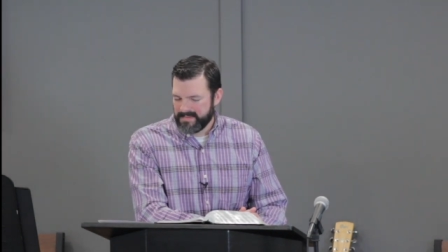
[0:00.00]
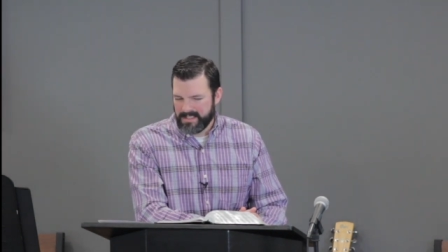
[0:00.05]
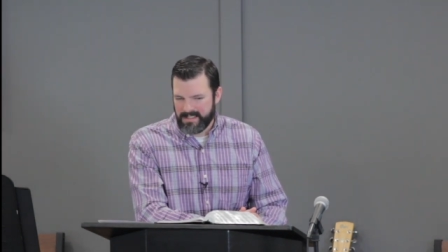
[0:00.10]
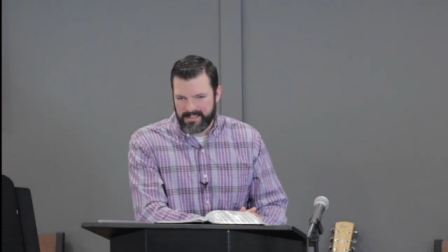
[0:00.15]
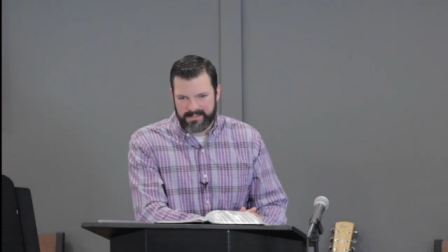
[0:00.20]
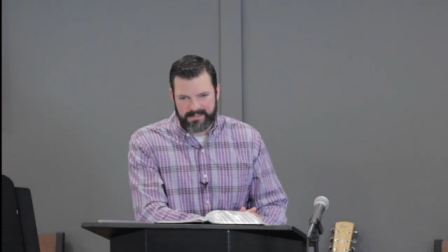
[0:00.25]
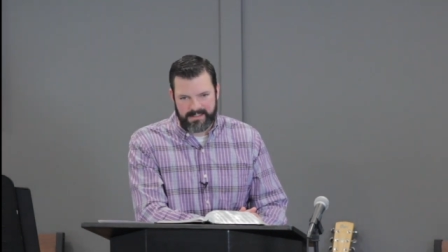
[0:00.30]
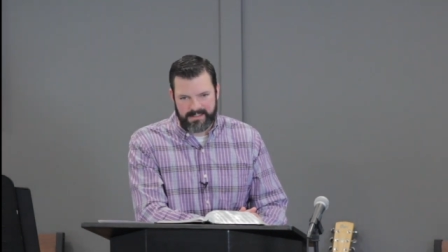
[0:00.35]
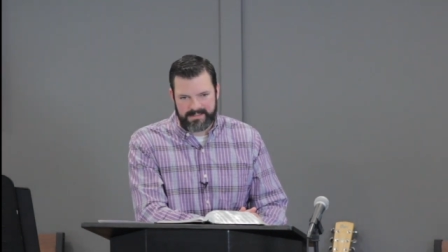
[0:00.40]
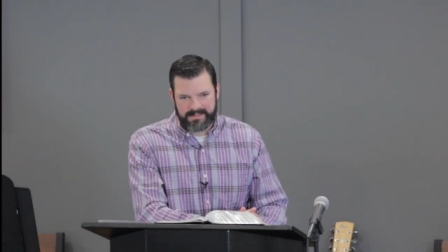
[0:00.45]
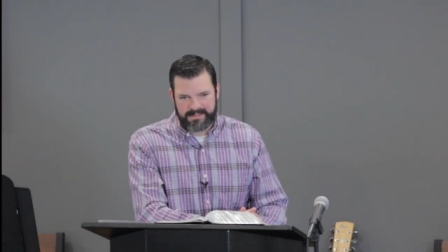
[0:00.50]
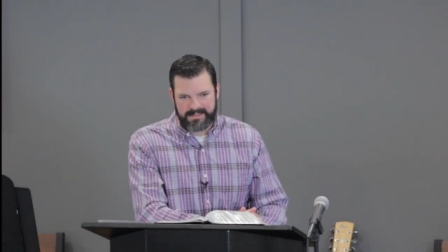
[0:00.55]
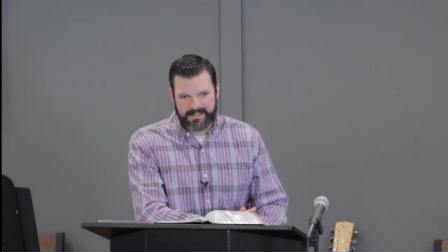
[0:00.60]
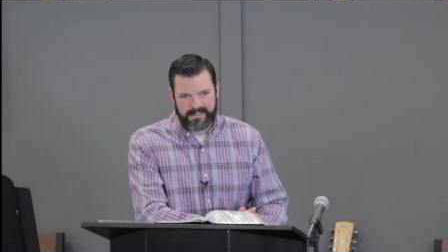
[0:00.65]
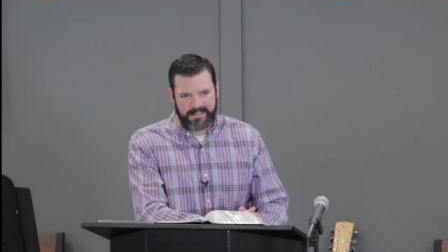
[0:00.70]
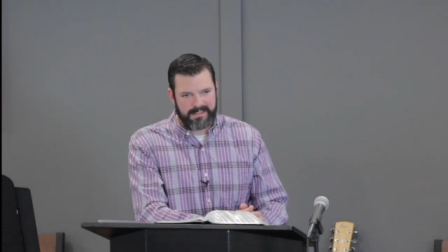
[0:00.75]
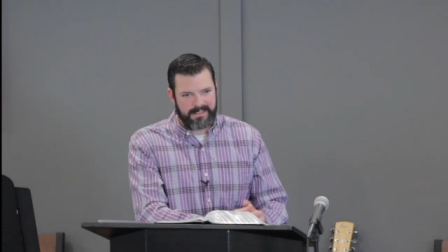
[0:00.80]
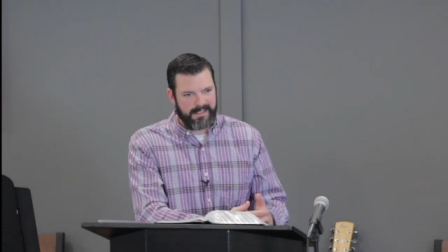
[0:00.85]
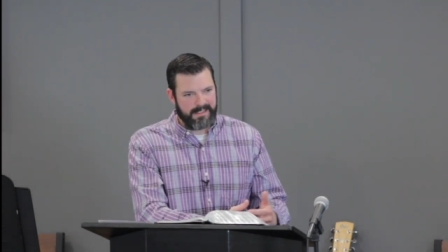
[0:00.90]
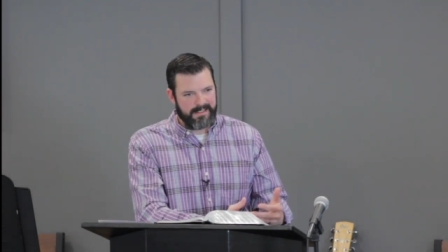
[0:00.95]
and God
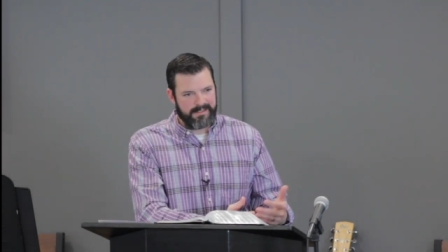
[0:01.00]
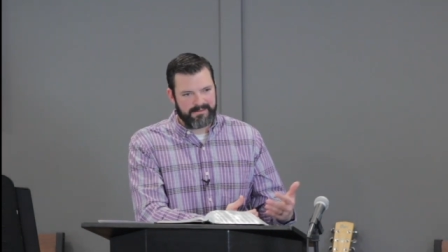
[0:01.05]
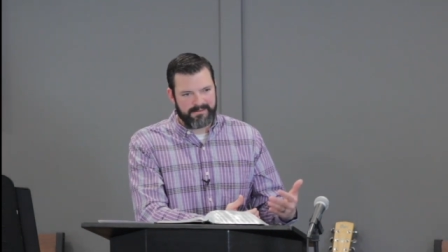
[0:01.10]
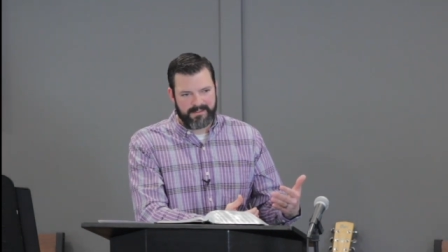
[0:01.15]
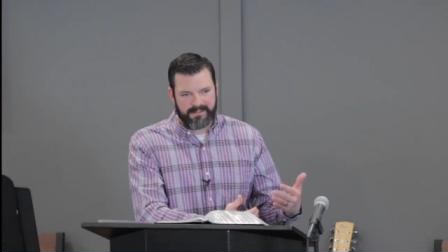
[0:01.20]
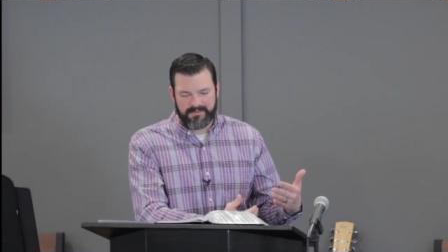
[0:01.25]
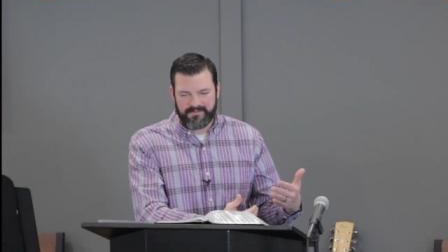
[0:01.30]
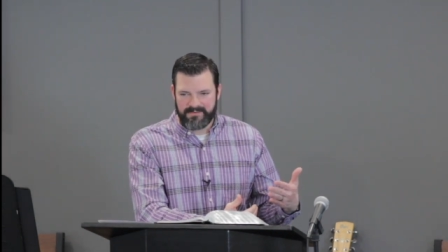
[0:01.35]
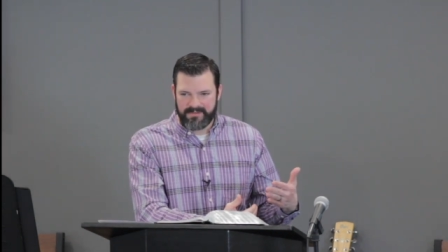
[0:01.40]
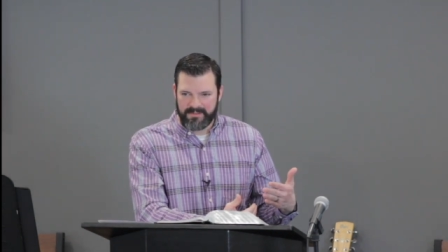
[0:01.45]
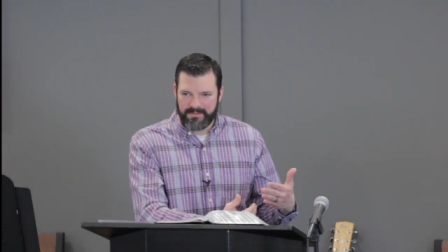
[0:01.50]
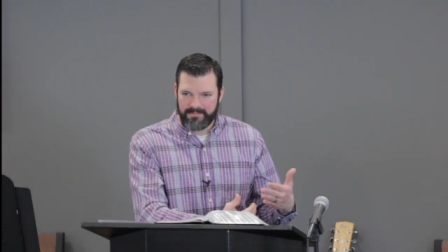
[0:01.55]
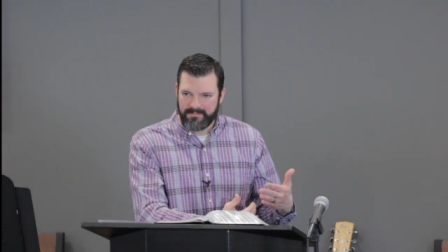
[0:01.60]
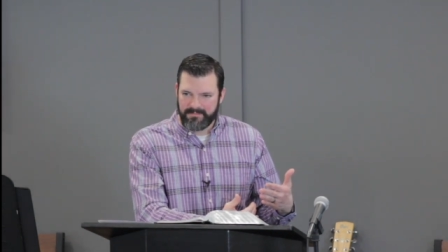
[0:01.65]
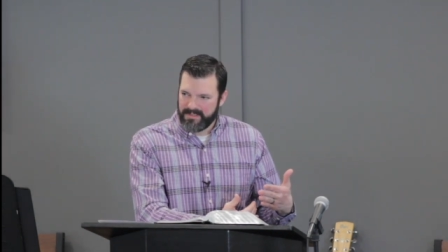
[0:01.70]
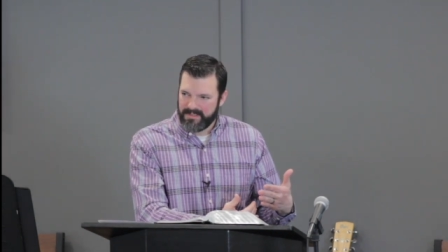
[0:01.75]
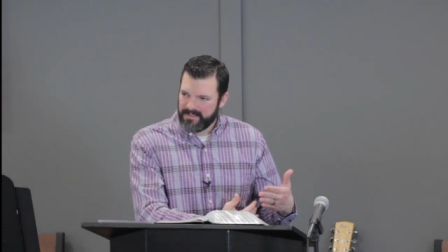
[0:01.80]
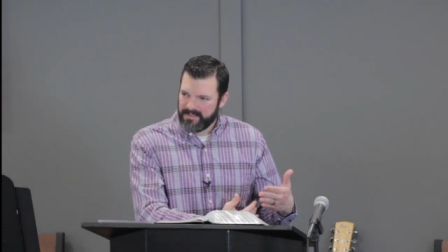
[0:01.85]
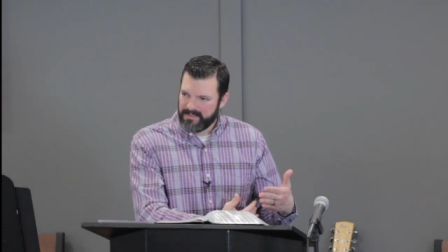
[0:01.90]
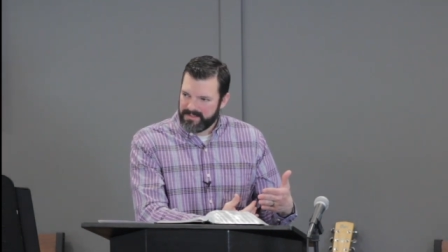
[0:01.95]
said, I love them
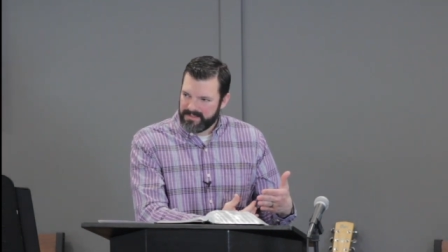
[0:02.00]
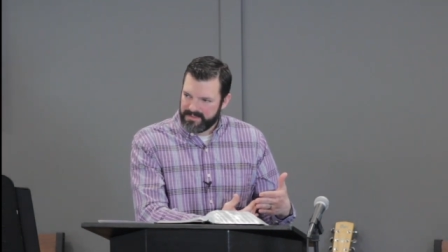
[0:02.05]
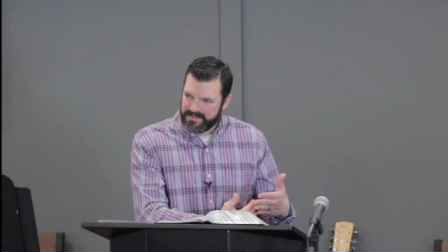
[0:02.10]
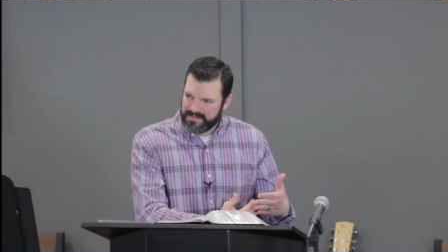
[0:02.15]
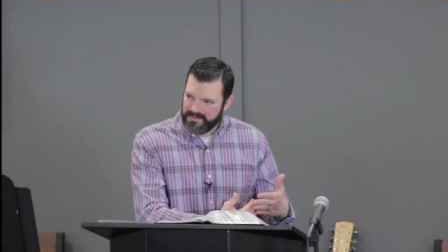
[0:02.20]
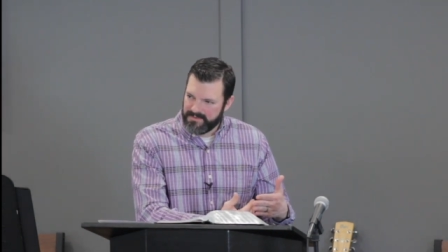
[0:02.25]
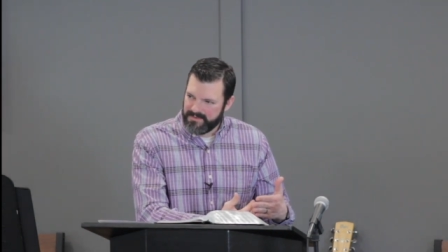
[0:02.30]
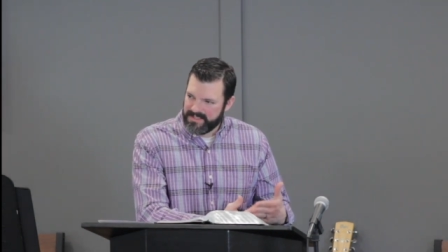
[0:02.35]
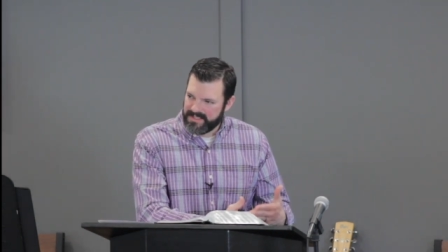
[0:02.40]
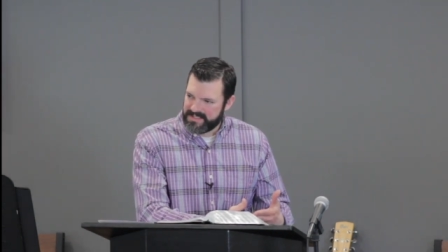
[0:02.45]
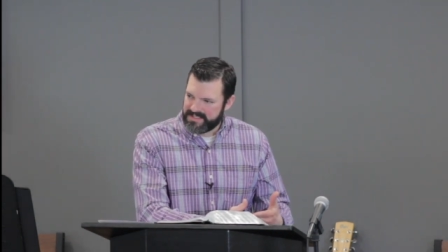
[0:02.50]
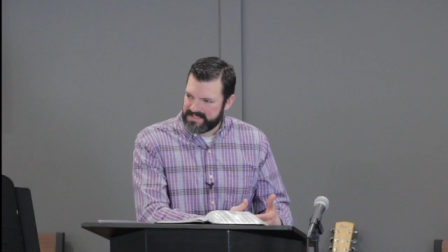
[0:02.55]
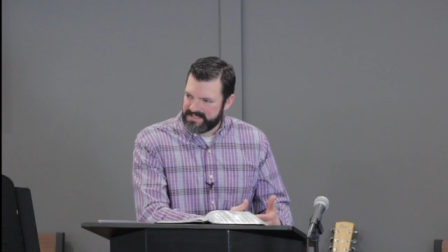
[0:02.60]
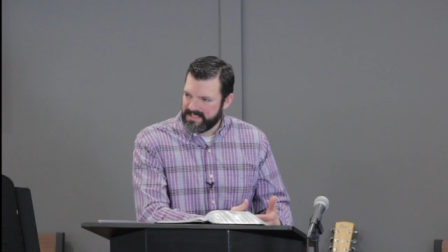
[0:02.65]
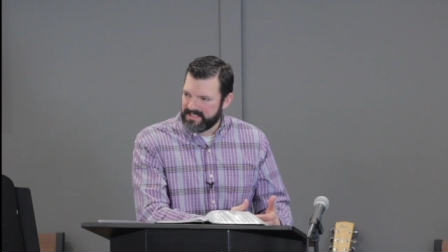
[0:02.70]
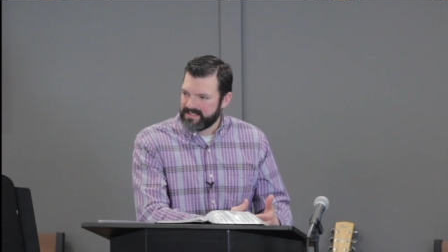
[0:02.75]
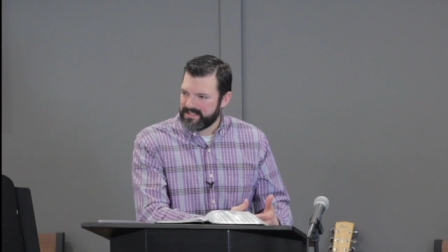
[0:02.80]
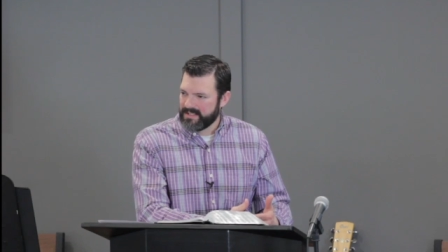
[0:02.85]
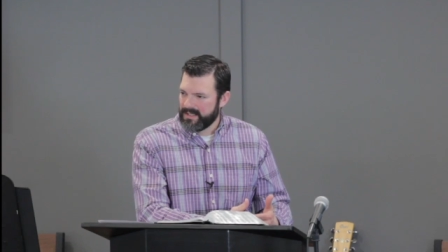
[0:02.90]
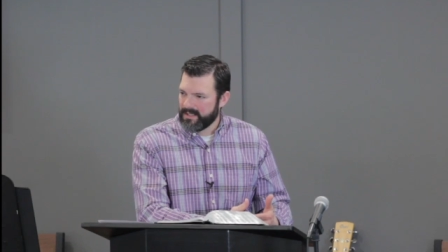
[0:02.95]
to the
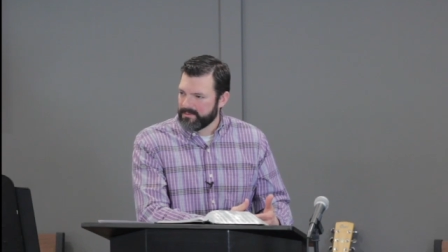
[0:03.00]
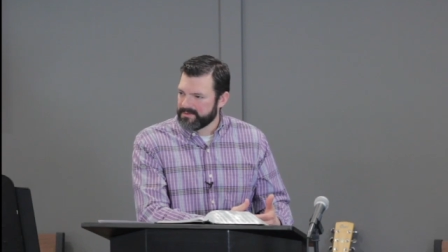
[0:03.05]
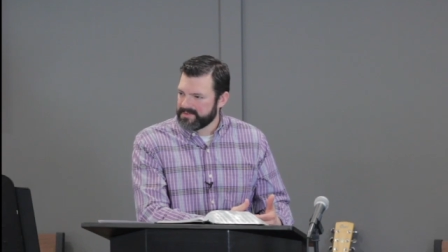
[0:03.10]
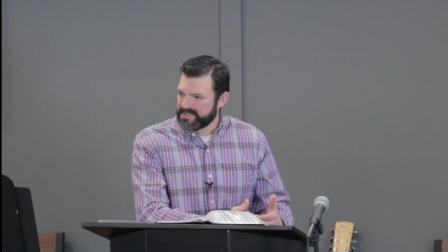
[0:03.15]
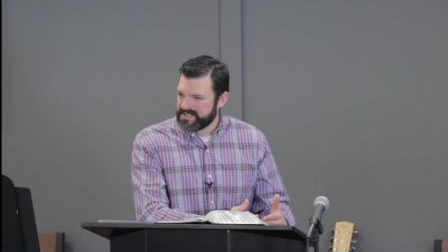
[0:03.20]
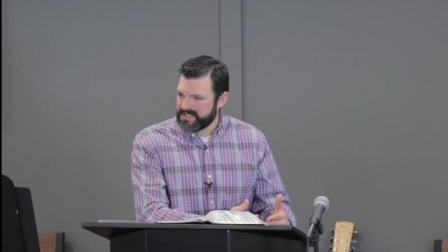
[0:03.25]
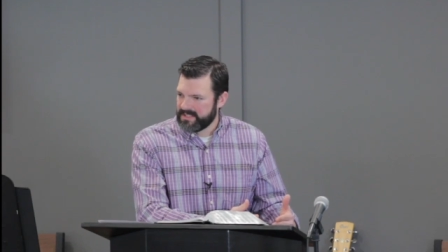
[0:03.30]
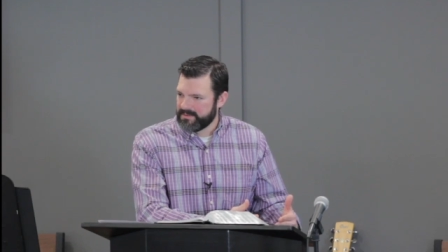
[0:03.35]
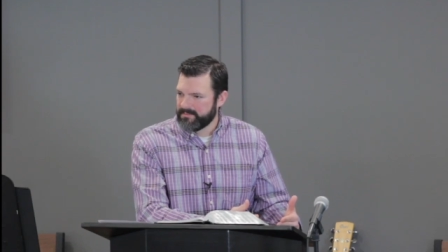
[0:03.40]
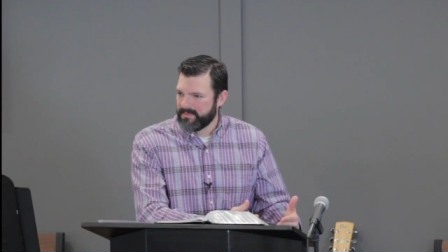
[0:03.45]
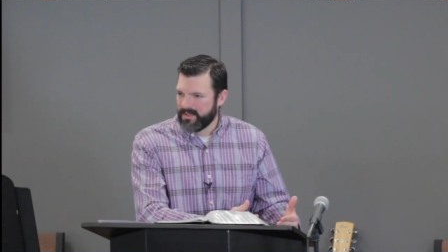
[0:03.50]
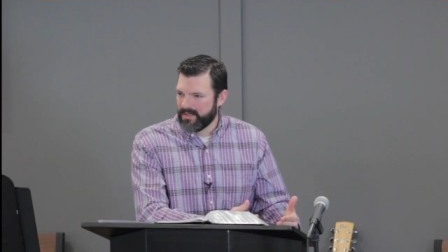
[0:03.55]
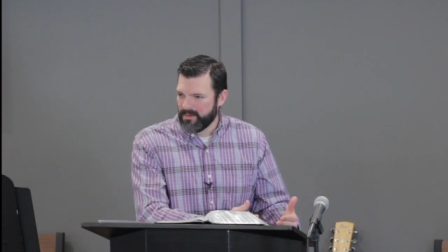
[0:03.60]
extent that I will send my